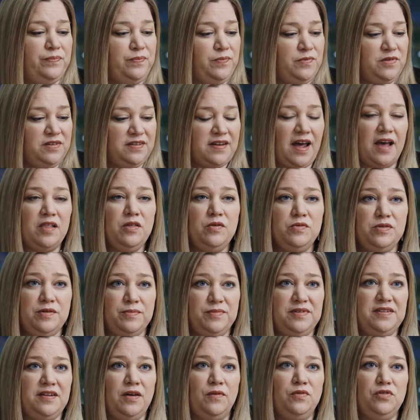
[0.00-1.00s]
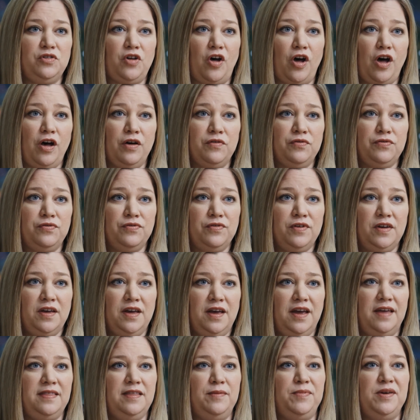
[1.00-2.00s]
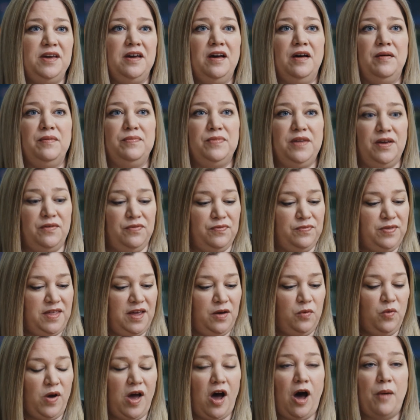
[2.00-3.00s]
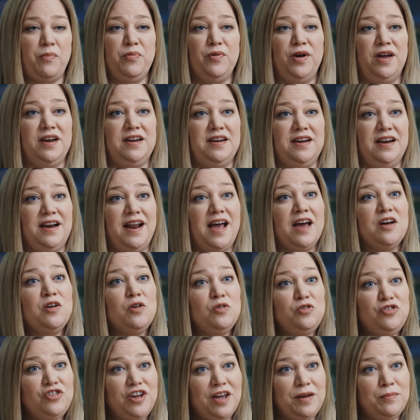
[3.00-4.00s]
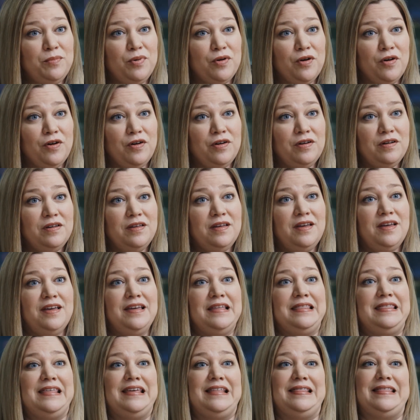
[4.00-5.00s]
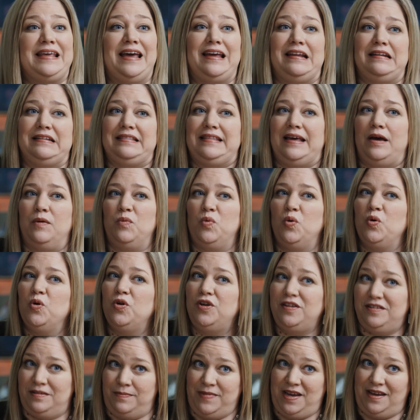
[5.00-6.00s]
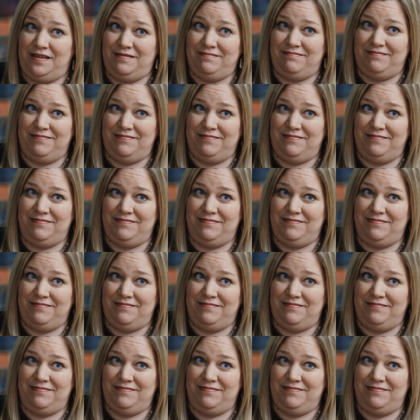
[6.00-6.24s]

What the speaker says: silo themselves off and they operate in an echo chamber, then that worries me.